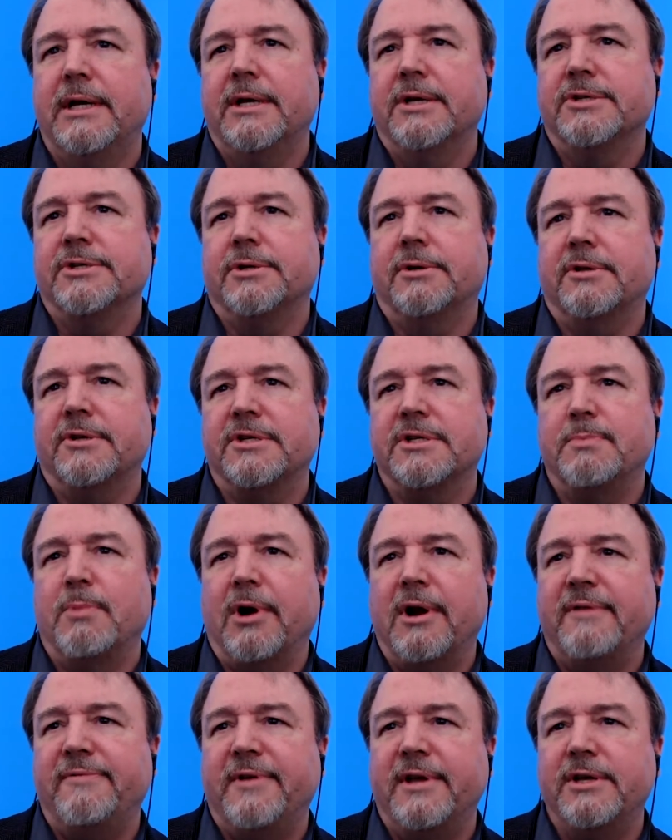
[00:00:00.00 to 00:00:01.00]
So the
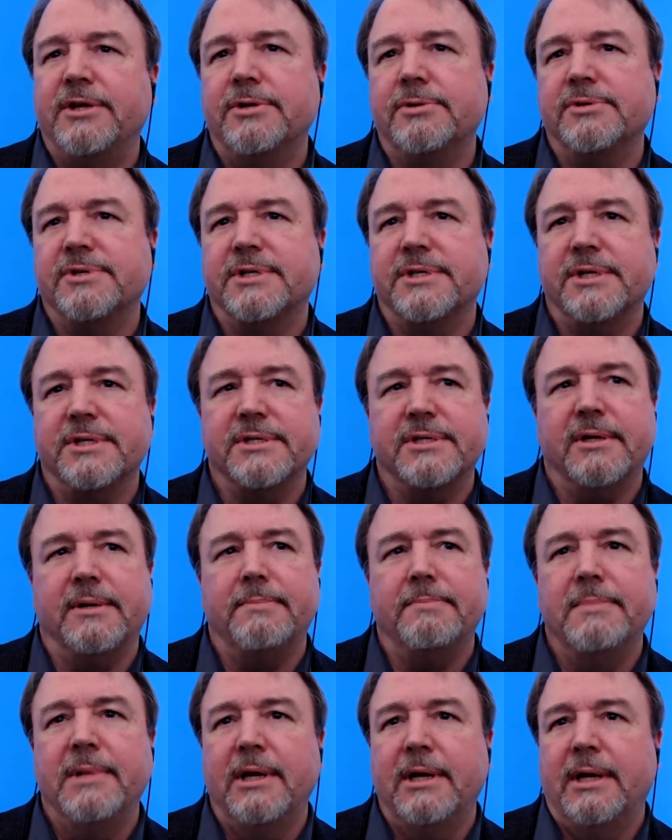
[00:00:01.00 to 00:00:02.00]
Smart FAQ
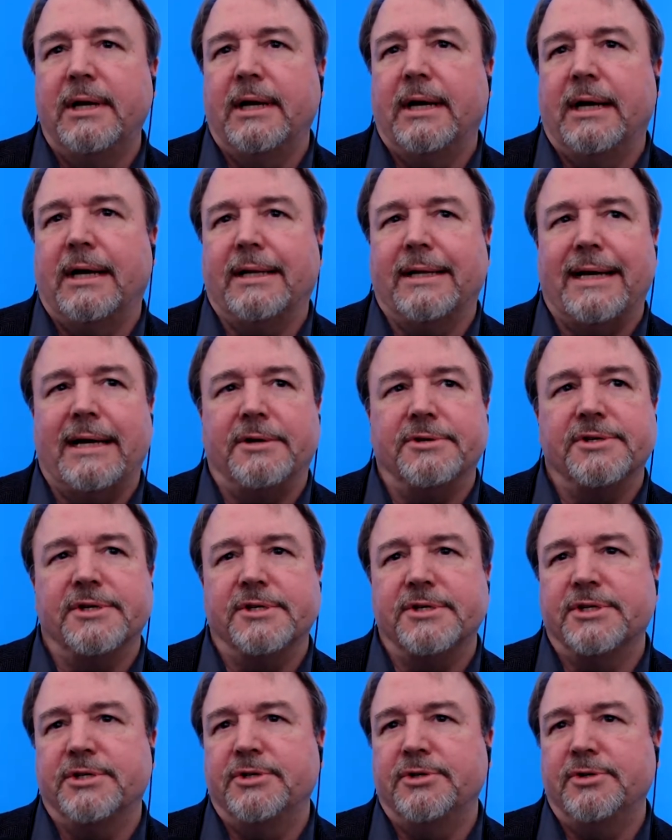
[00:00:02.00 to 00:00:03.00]
system allows
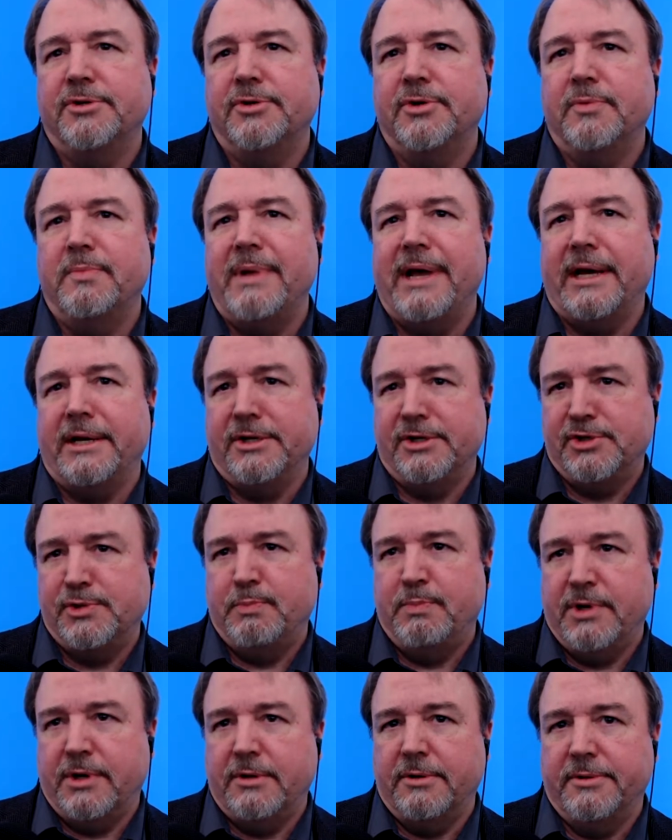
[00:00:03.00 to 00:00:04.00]
us to manage
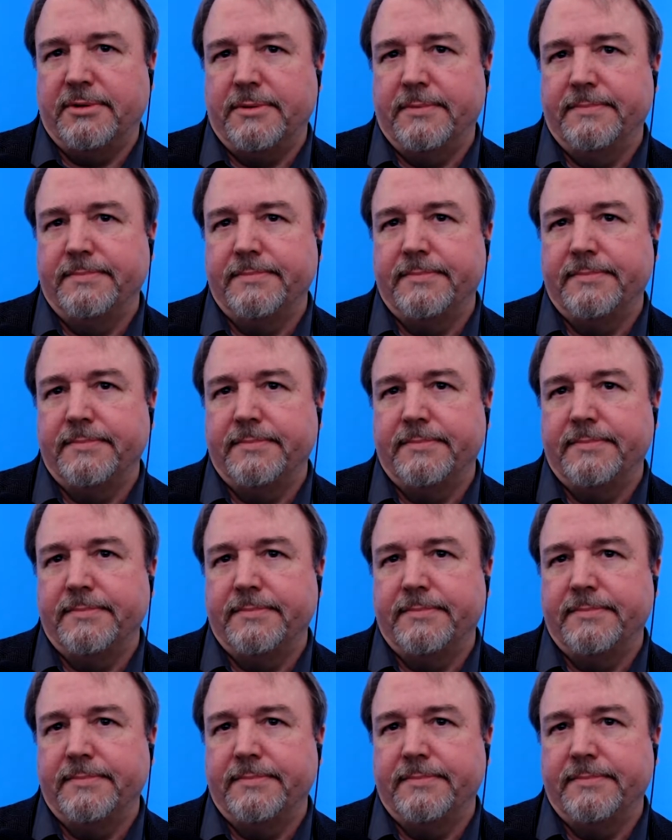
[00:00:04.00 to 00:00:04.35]
both.